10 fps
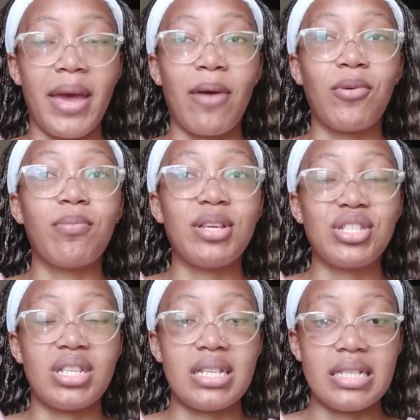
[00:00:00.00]
I won't
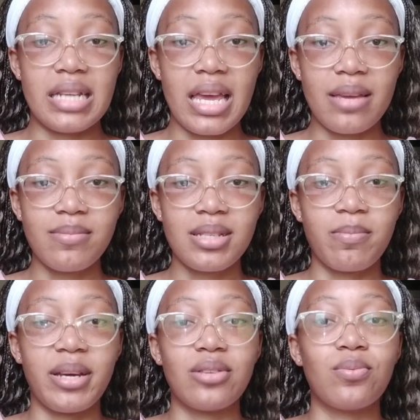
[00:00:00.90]
mention any names,
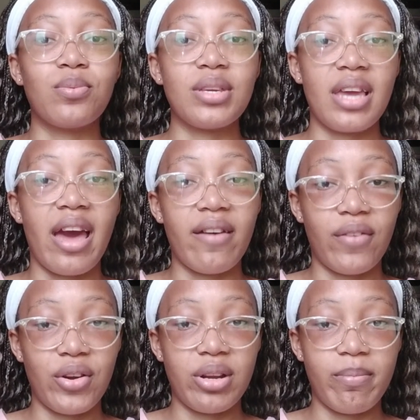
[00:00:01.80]
but we have
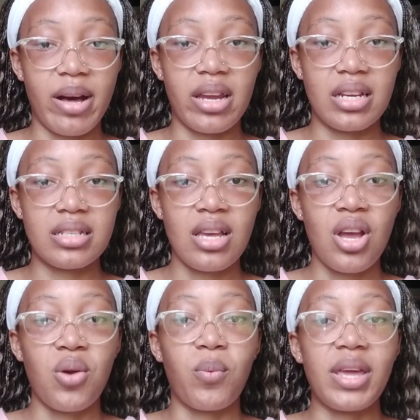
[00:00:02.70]
heard about it,
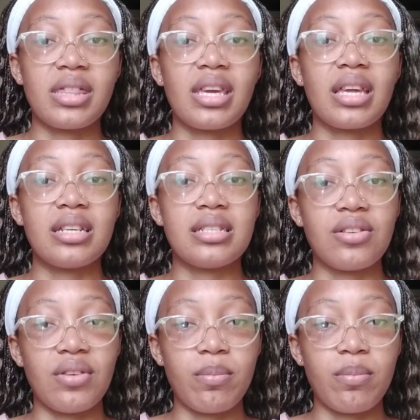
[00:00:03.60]
where they get a degree